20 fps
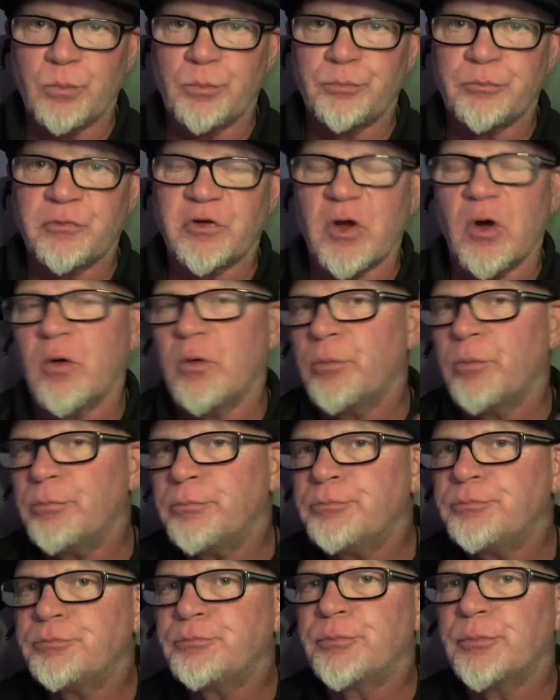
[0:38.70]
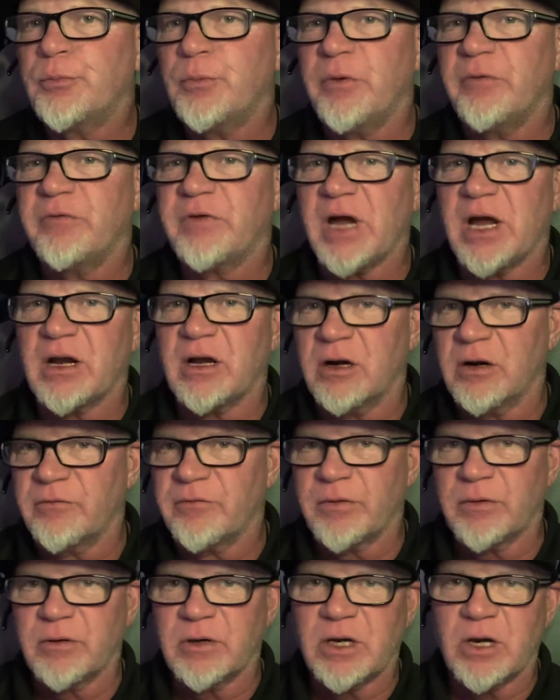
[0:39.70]
so we've kind of heard
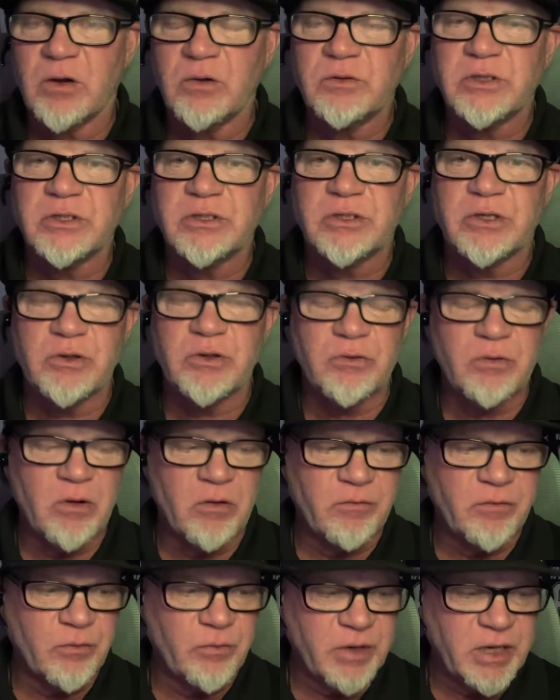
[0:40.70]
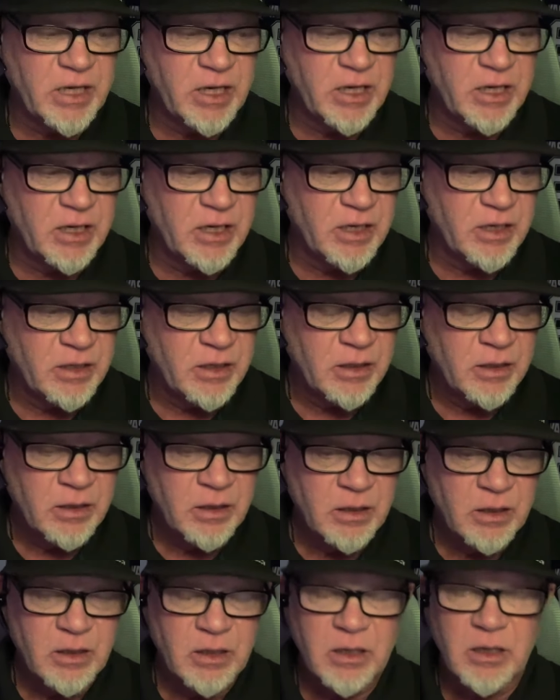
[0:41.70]
from the coaches too over the weekend.
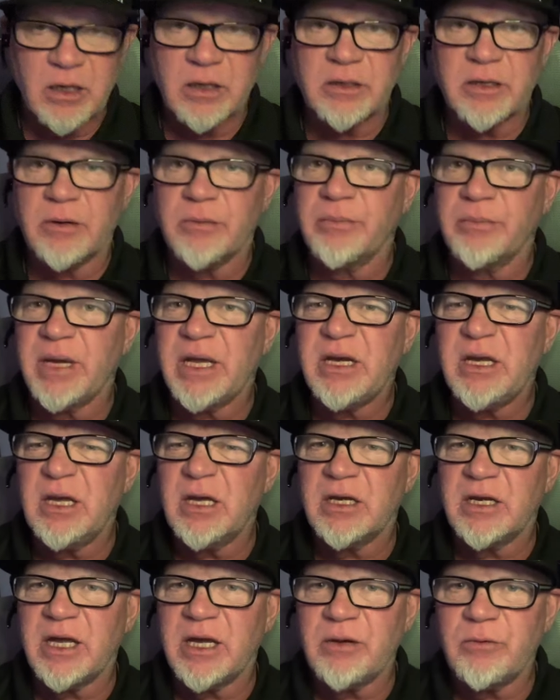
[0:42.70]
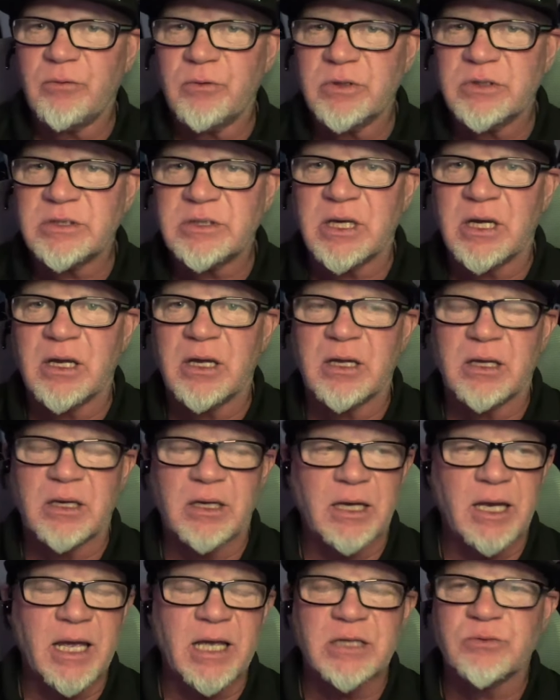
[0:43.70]
Uh, their media day was uh,
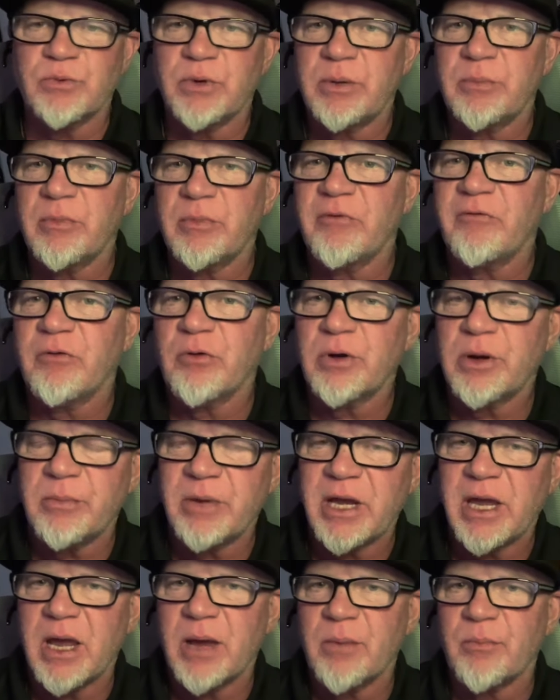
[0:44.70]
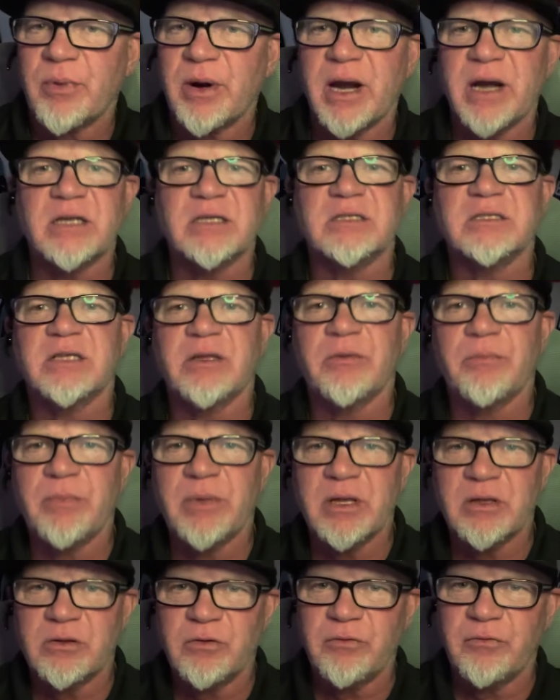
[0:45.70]
last week before they began practice. They've
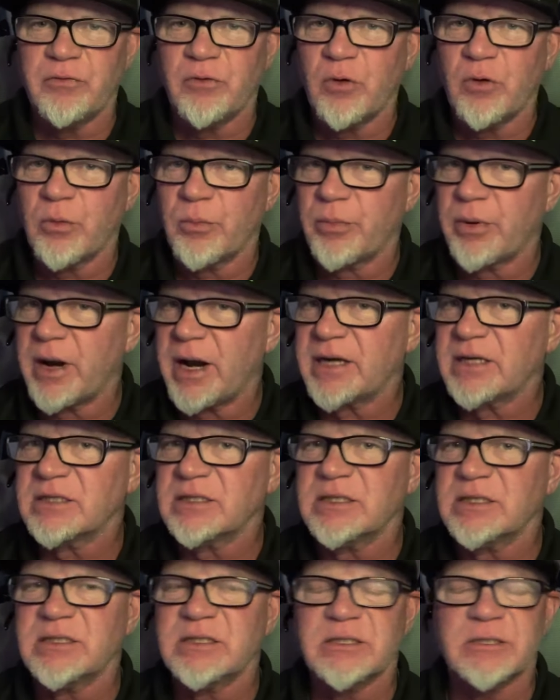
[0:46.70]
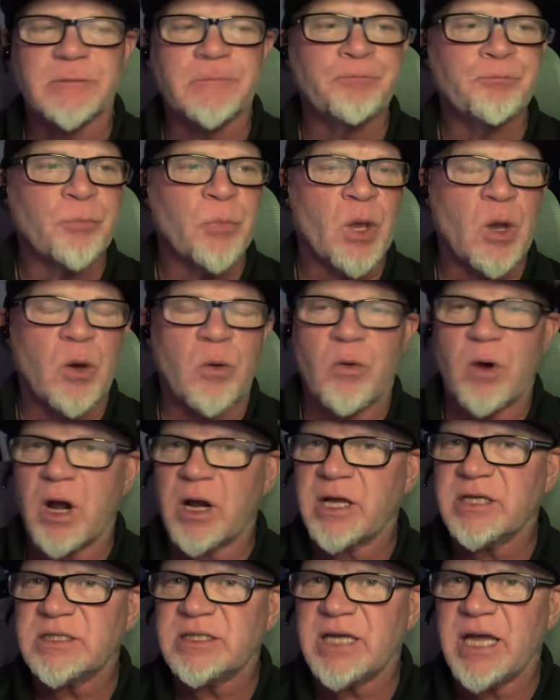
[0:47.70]
been through four practices.
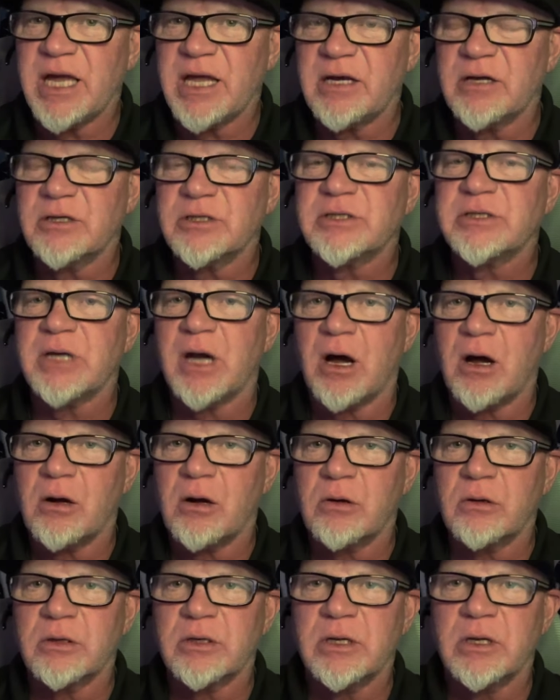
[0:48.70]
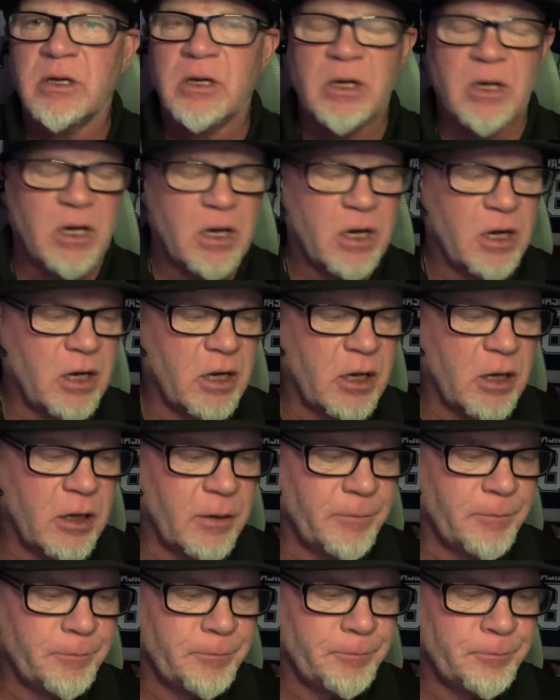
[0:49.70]
Rocket Sanders talked,
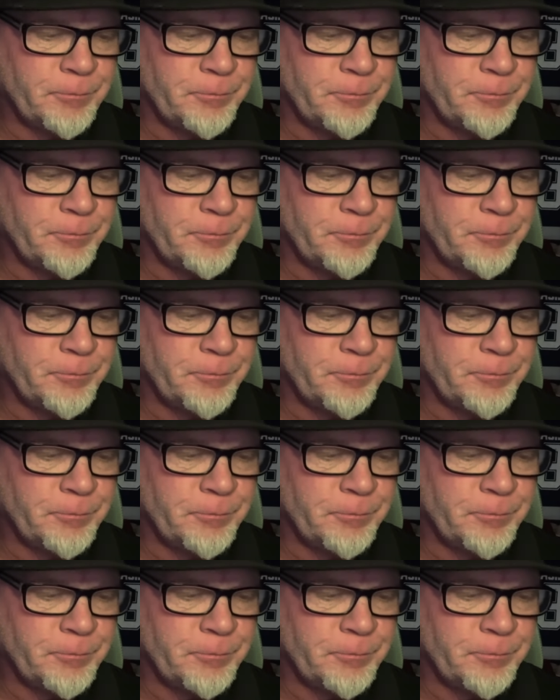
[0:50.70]
um,